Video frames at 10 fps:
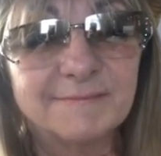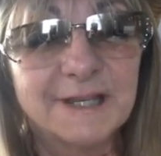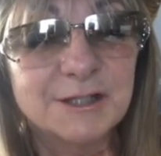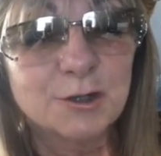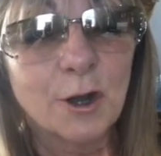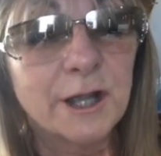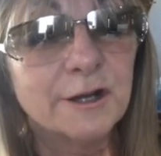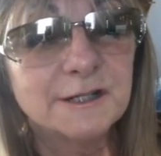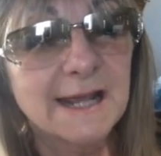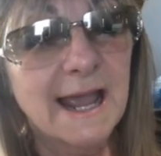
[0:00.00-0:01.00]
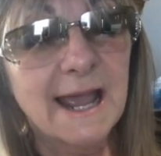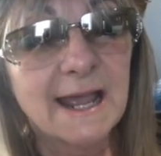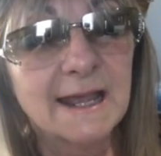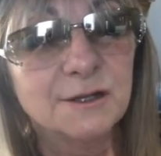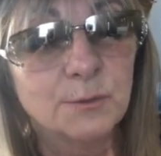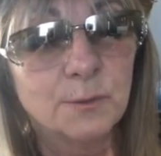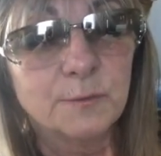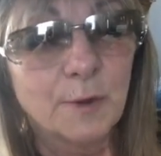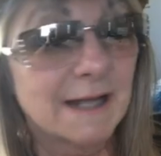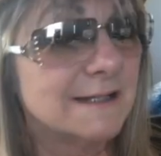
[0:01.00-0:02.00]
Enjoy your day and your
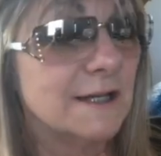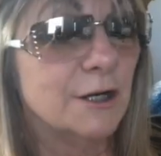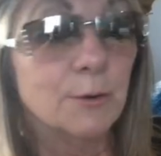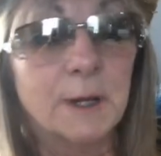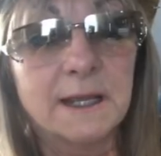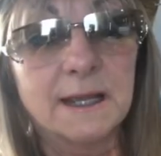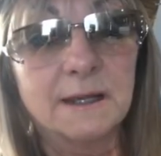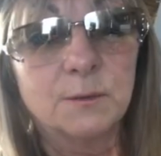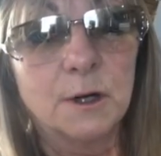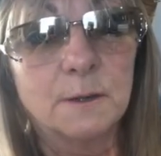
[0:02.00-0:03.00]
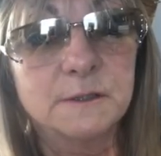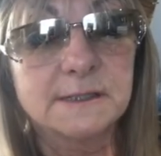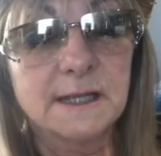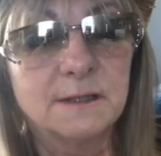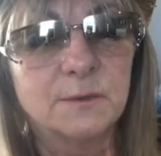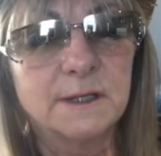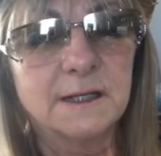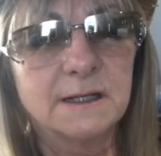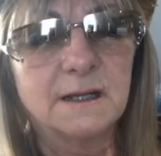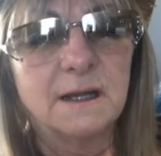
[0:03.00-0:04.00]
rest of your weekend. We're almost done with
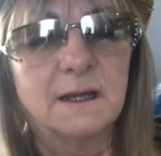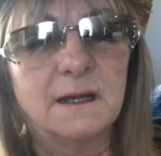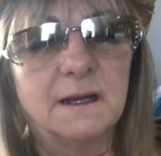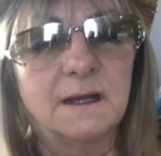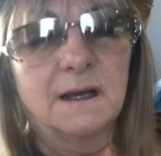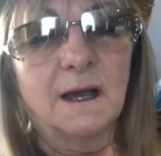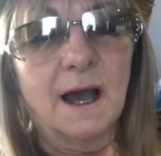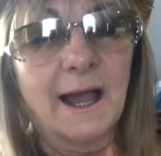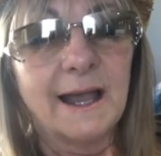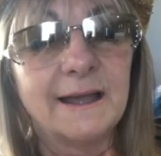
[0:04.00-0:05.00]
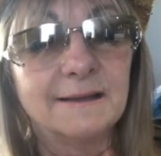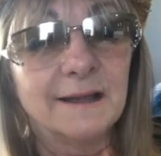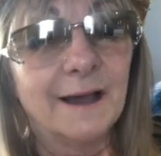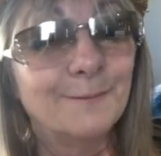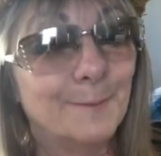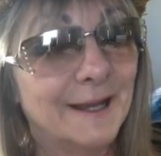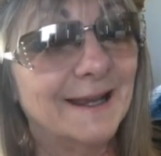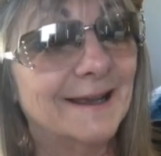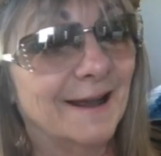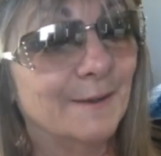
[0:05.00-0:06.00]
it. I love
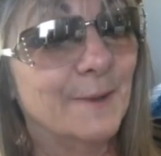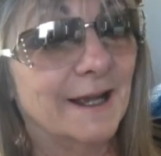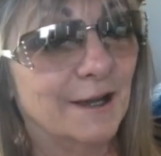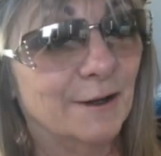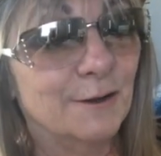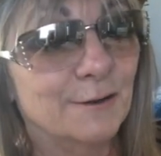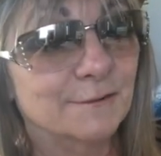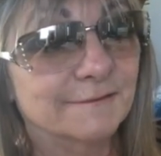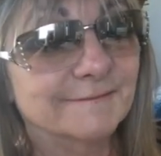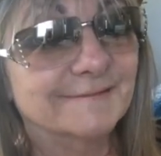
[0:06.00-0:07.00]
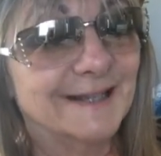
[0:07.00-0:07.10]
being on my own.